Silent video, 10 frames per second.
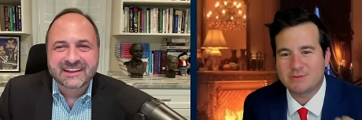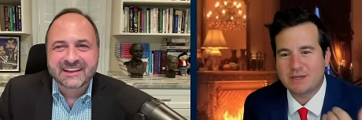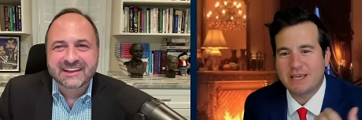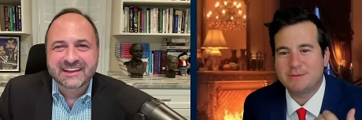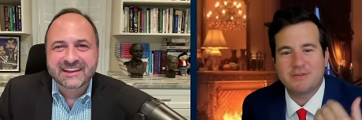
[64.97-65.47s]

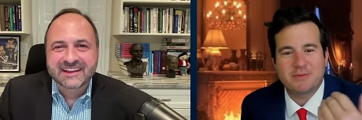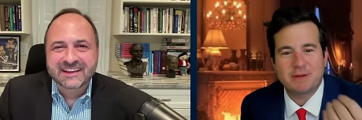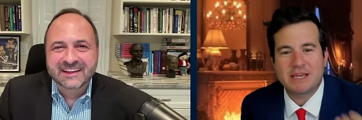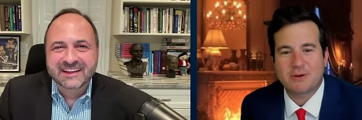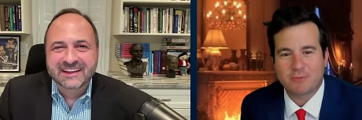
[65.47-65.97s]
Speaker 1: what keeps you from
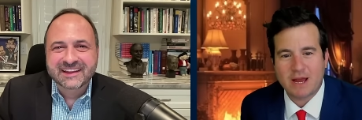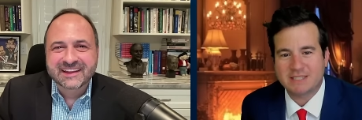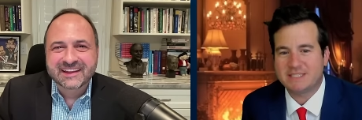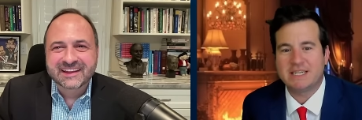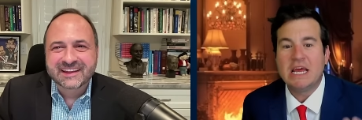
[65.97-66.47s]
getting
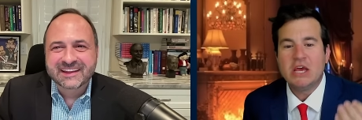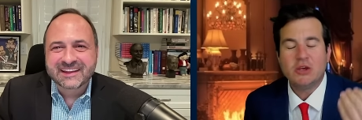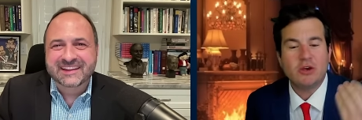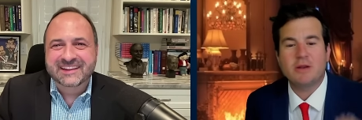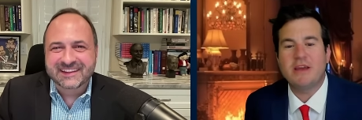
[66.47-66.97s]
arrested.
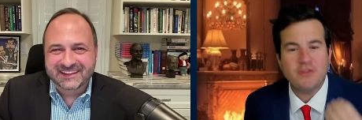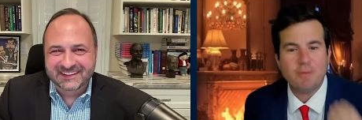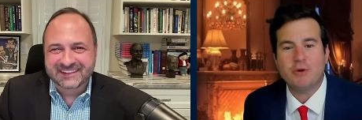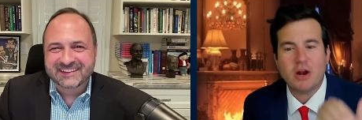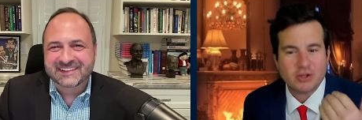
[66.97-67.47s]
You can, if you
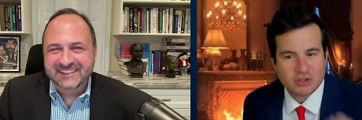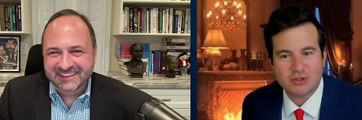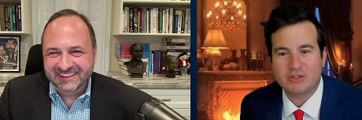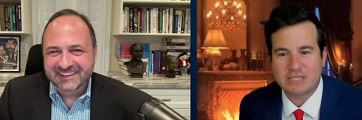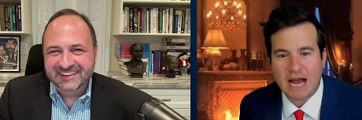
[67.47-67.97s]
put on a
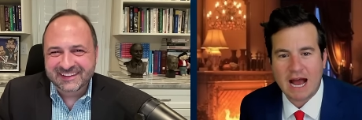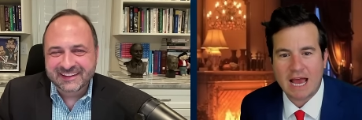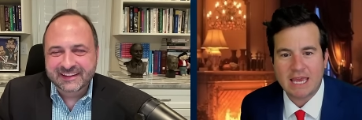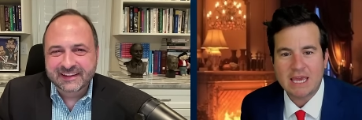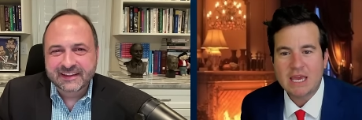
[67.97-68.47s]
suit and
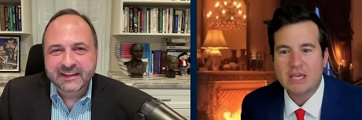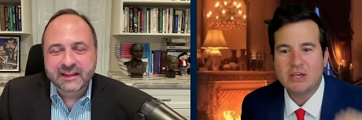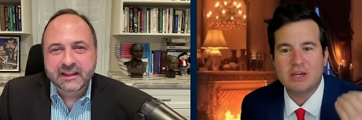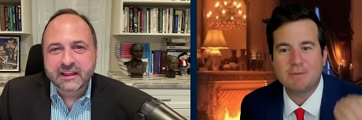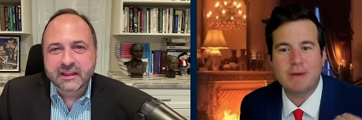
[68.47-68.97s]
tie,
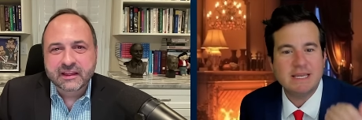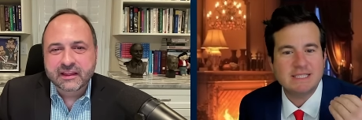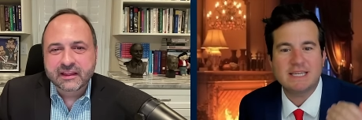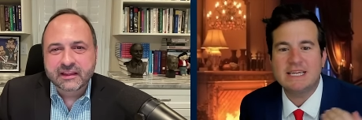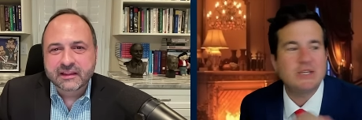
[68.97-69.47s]
you can
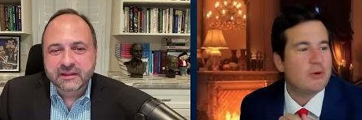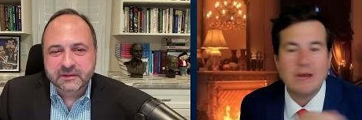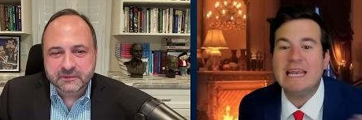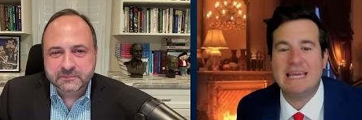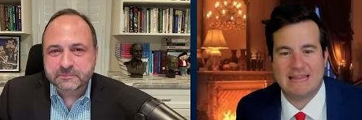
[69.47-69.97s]
basically do
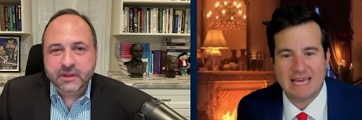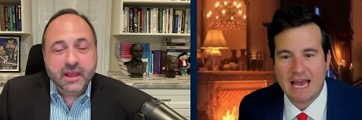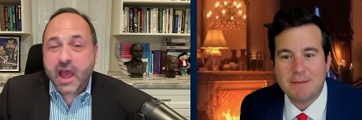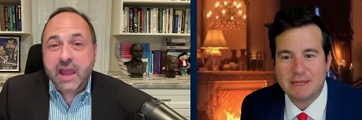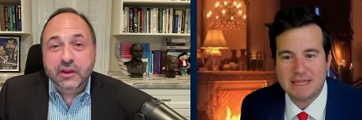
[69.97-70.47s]
anything.
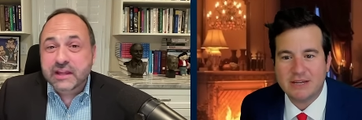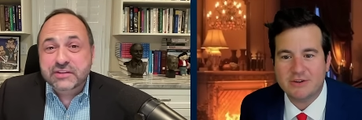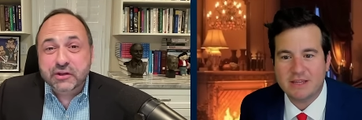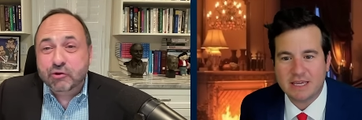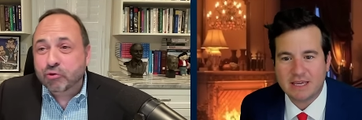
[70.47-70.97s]
I mean, I,
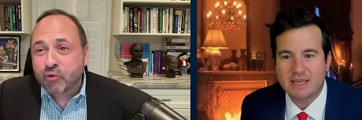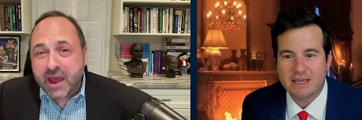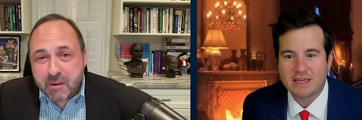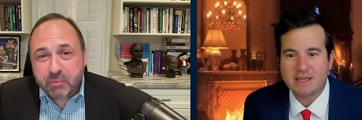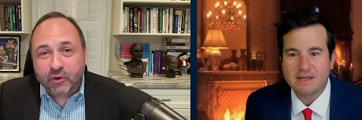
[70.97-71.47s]
literally, it's
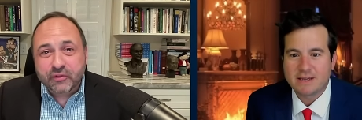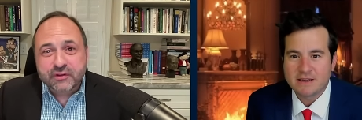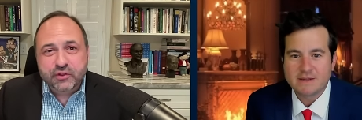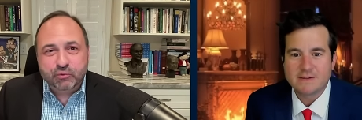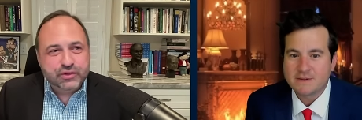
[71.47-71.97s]
Speaker 2: incredible
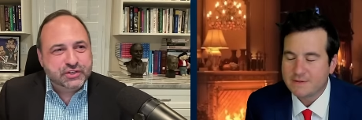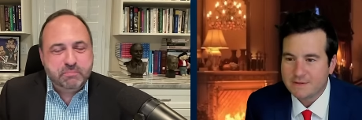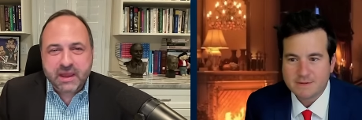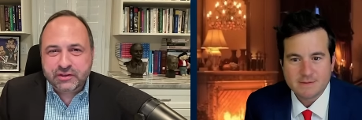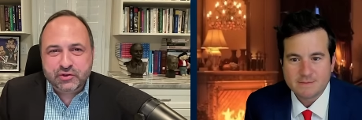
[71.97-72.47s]
the the
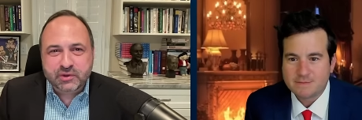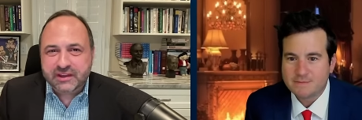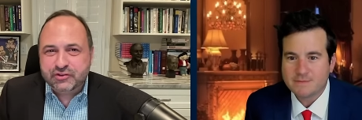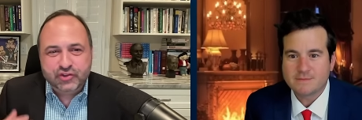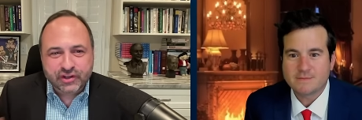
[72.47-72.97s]
respect you
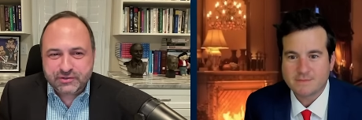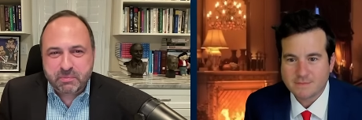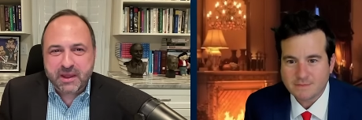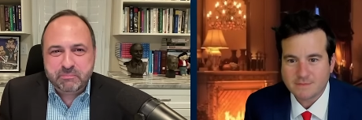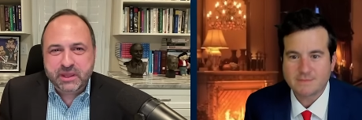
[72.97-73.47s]
get just
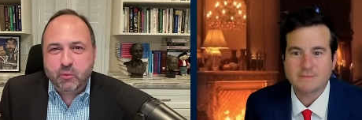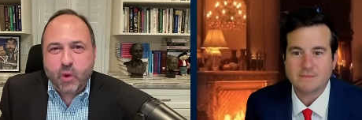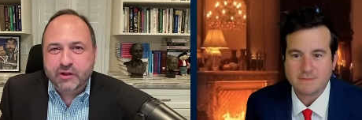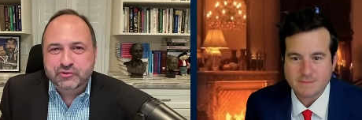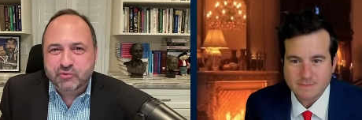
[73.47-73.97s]
by being
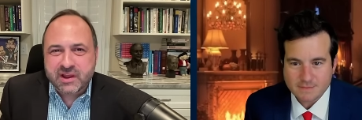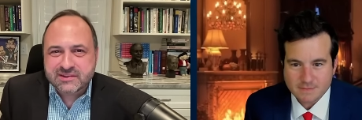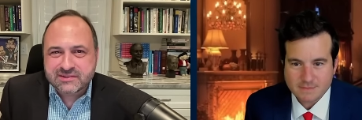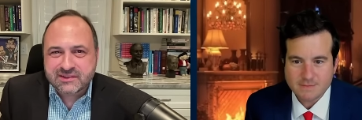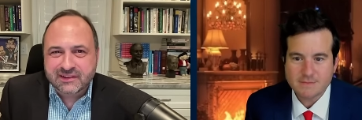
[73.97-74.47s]
well
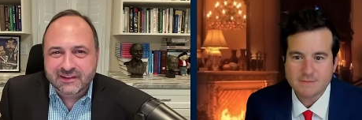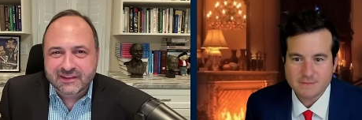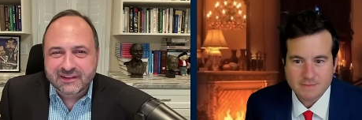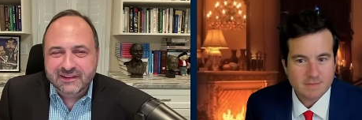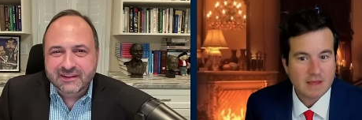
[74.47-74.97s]
dressed.
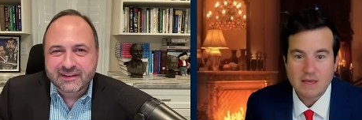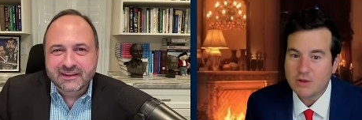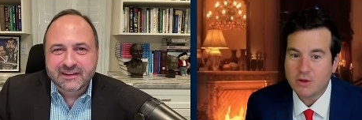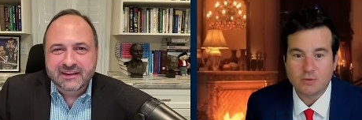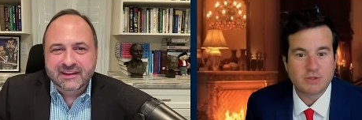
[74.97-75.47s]

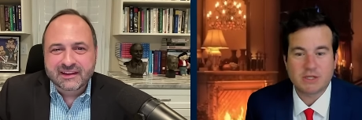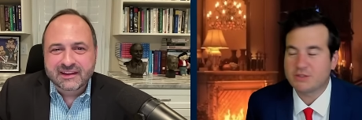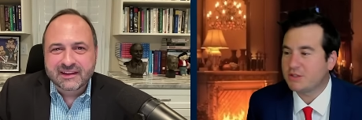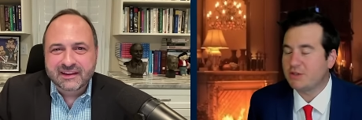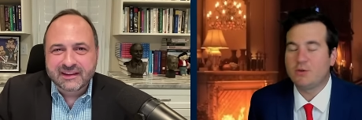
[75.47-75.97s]
Speaker 1: No,
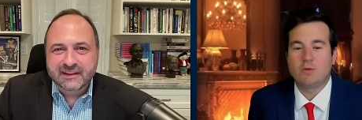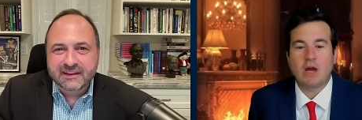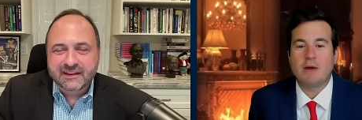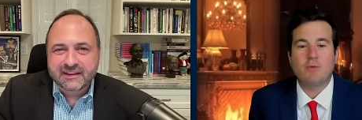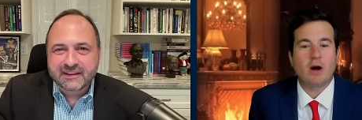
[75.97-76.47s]
seriously, you.
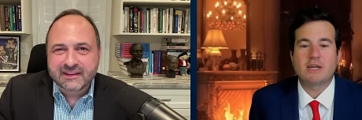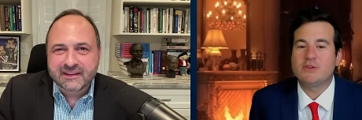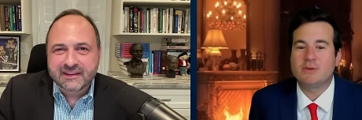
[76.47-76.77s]
I walk into a